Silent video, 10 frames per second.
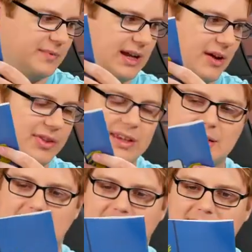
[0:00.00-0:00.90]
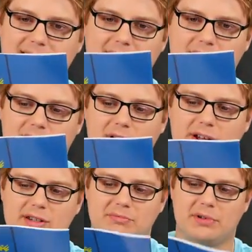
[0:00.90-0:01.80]
Now this is an
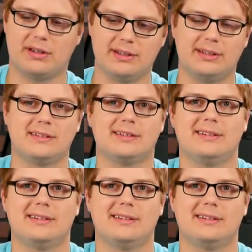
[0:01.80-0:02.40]
instruction booklet.